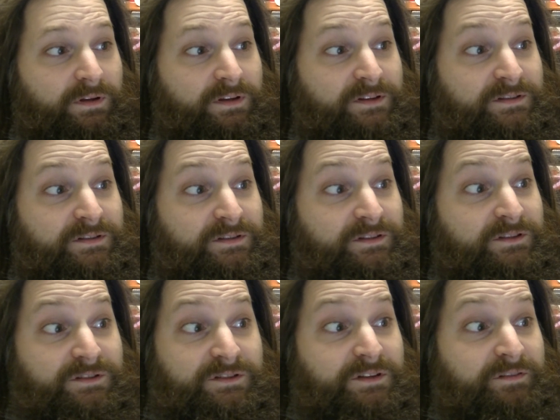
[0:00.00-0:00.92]

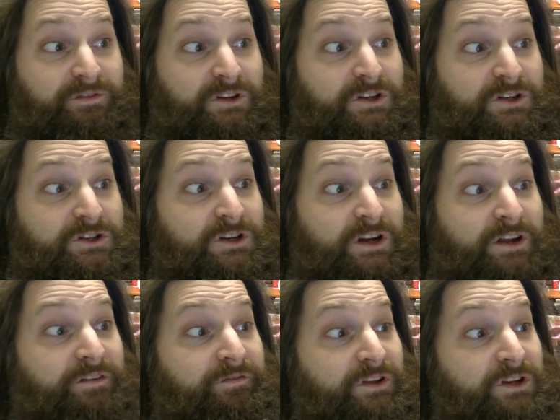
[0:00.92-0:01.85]
Ceviche,
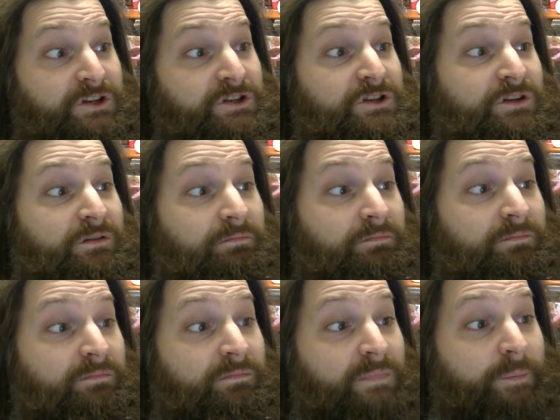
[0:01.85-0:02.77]
caviche,
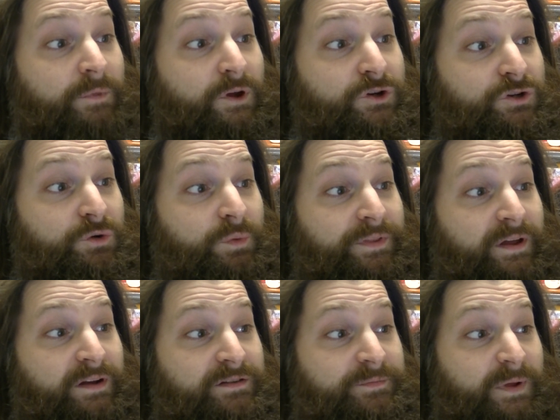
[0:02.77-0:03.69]
I'm not sure what
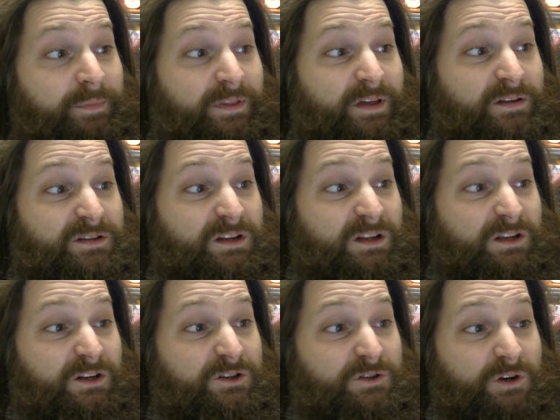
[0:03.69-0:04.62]
that is. Maybe that's
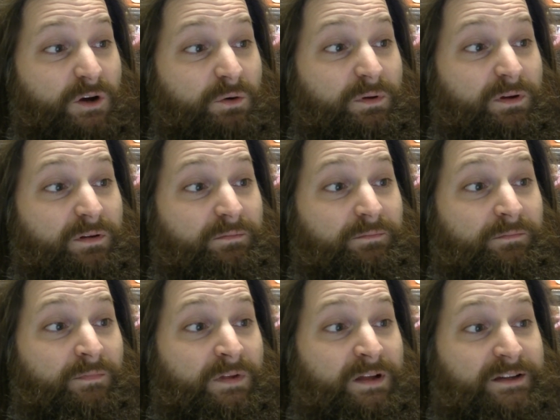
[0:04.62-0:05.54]
quiche? No.
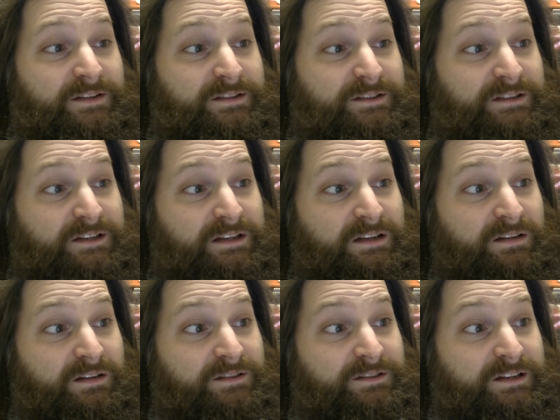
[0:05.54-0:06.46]

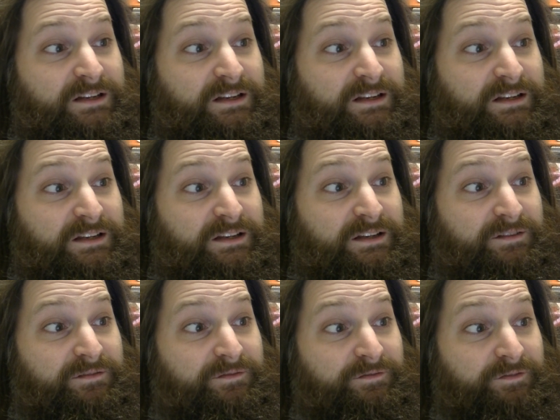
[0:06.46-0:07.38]
C C
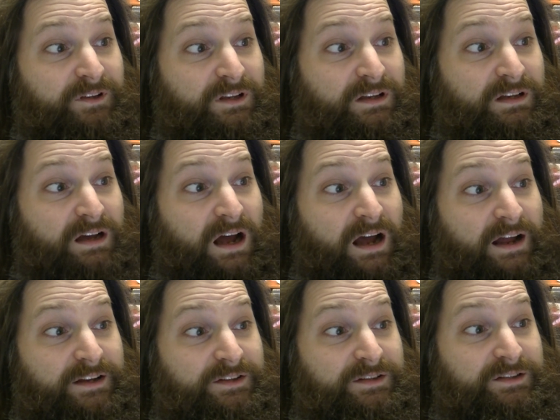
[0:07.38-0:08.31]
E V
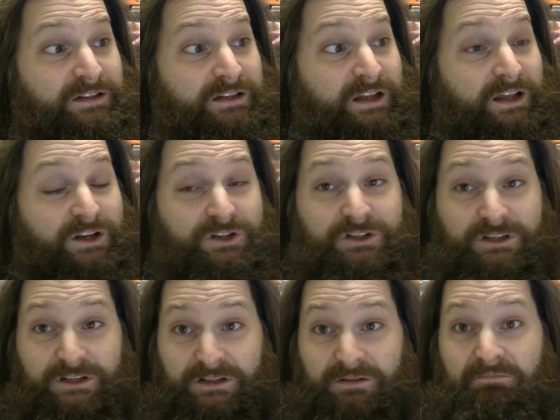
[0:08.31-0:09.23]
I C H
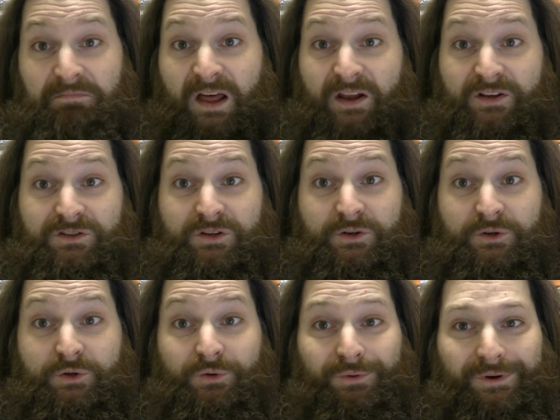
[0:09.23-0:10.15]
E. That is a
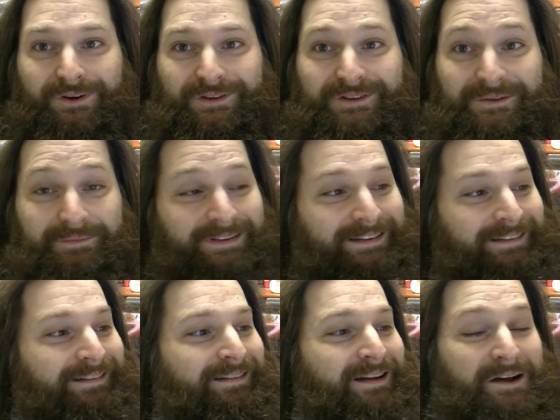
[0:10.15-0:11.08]
new word to
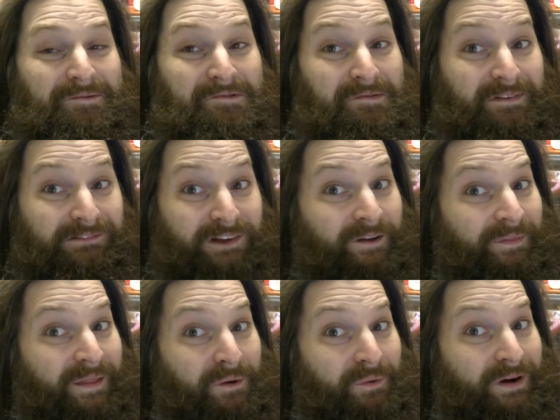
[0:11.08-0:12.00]
me. I'm going to be looking
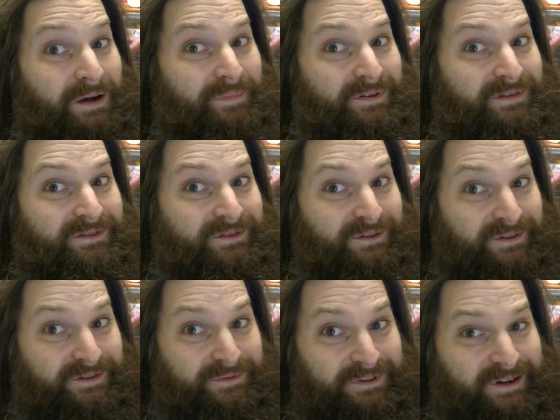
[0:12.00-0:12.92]
that one up as soon
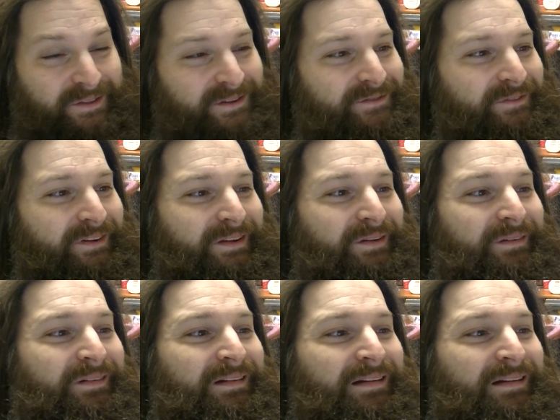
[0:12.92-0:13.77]
as we're done this video.